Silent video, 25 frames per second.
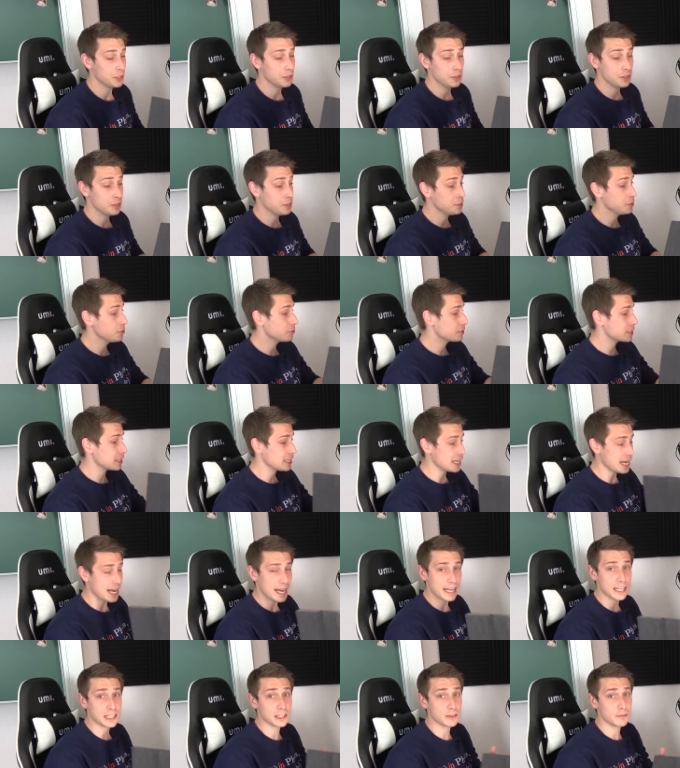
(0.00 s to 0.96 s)
You can
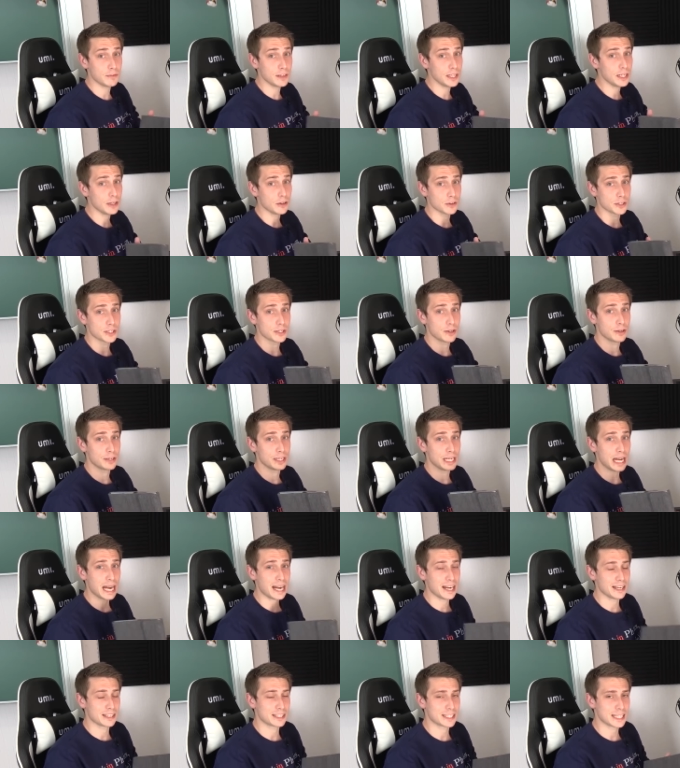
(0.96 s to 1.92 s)
edit videos on
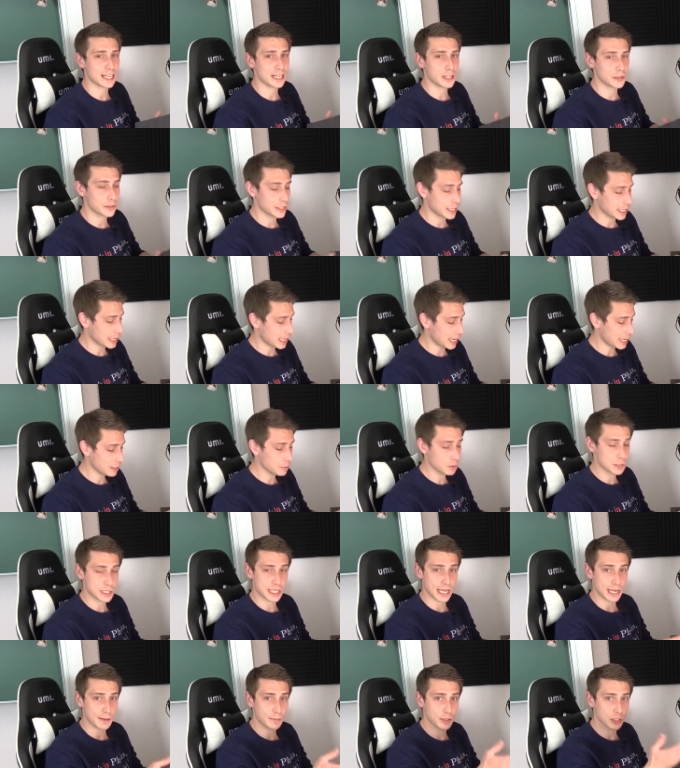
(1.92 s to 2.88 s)
there, etc. I
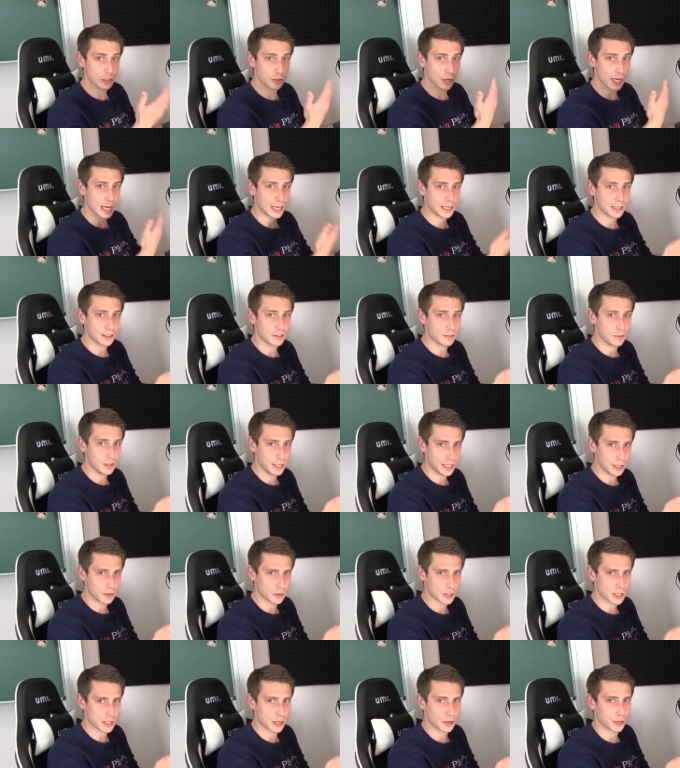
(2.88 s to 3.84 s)
was able to edit
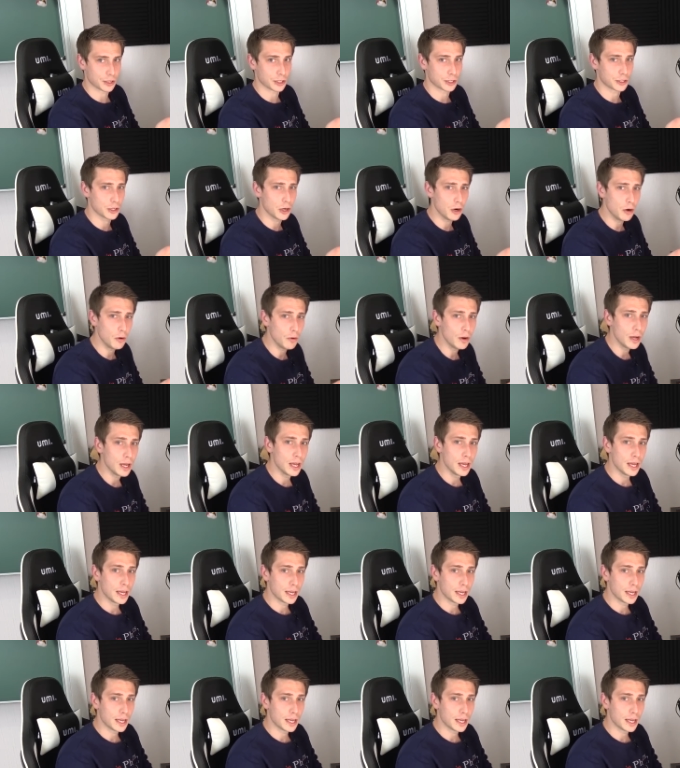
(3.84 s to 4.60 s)
videos on the go.